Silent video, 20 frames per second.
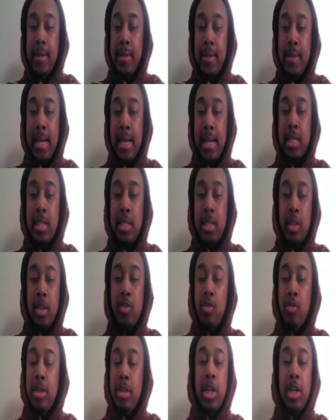Next, you have
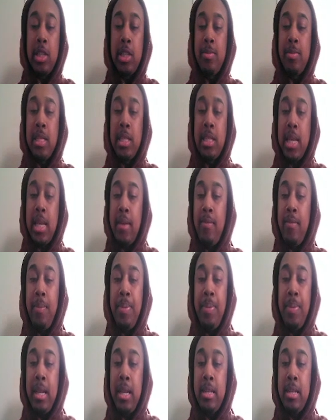3 Judgments,
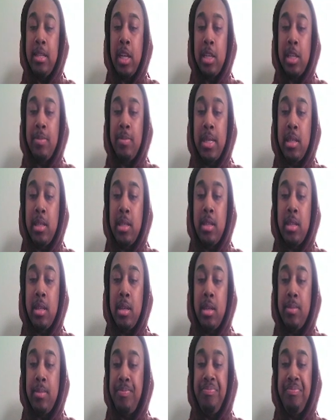MVP Judgments.
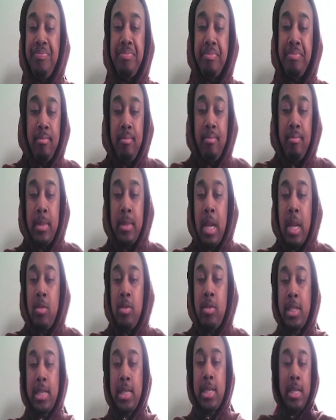That
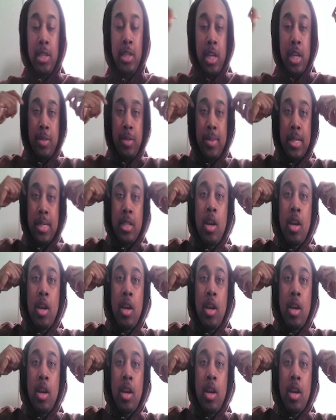was just it. Judgments